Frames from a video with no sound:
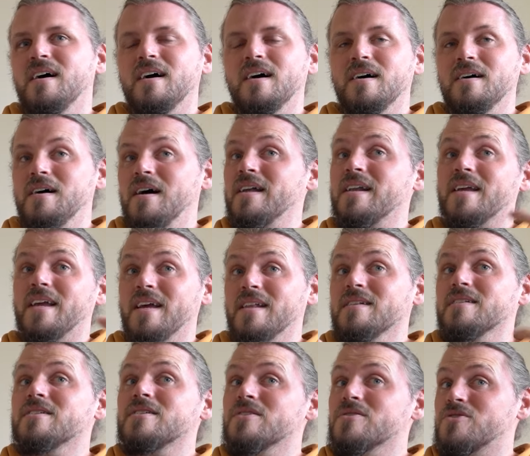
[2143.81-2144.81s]
And
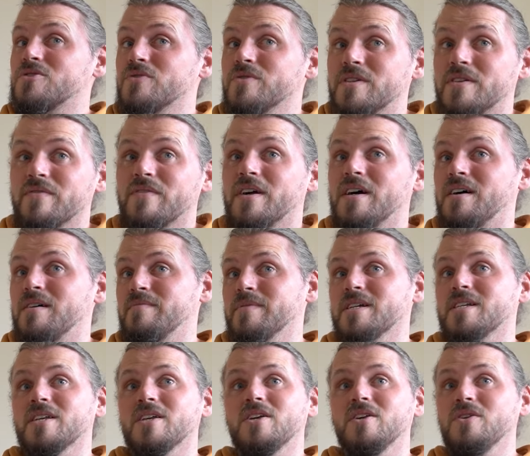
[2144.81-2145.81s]
again, your choice of car
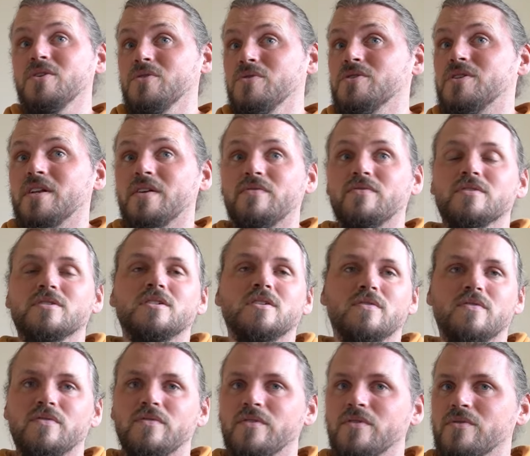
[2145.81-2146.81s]
makes a huge difference to
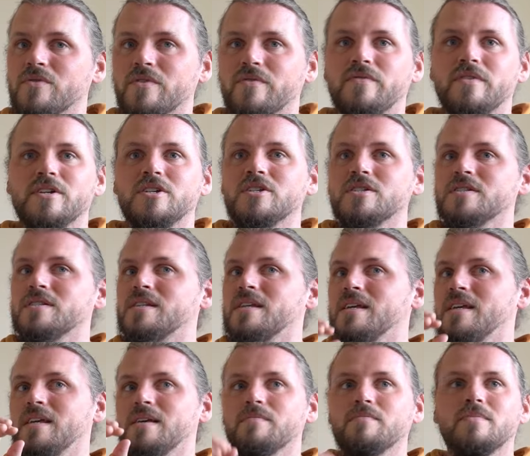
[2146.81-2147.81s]
fuel
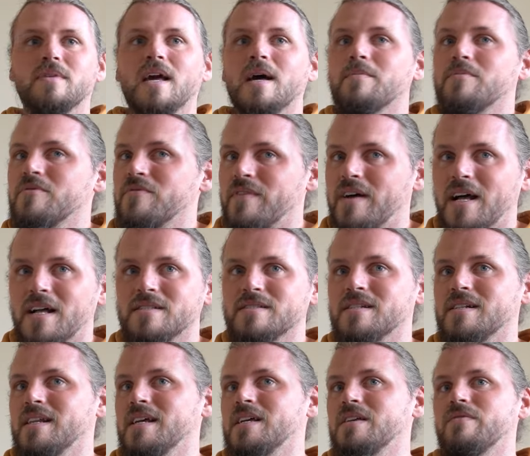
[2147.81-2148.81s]
efficiency. Camper vans are
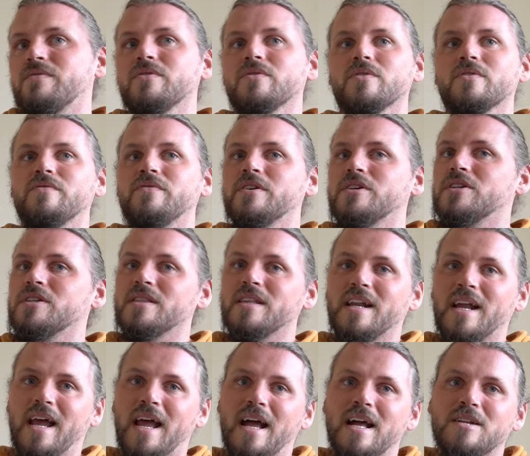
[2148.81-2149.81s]
less fuel efficient than
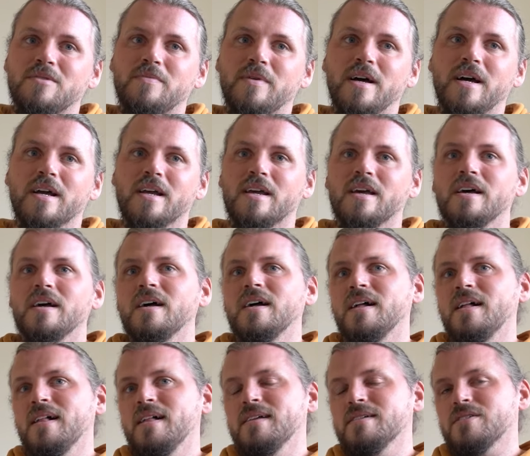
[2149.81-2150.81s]
a hatchback.
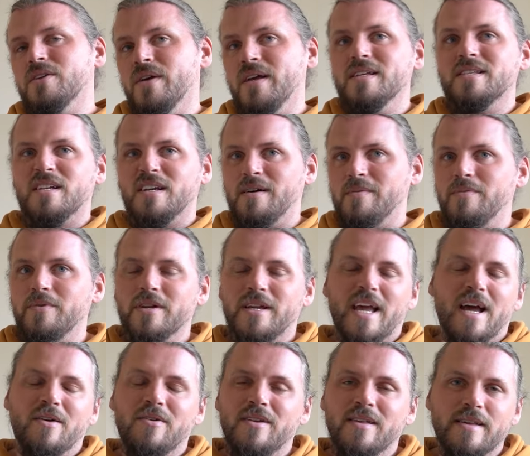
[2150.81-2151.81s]
So here's a couple of
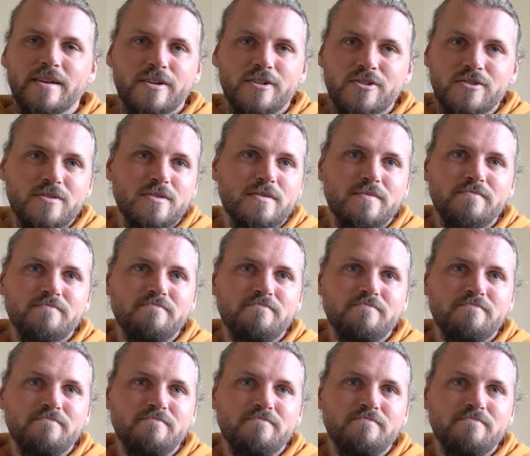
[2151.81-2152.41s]
calculations.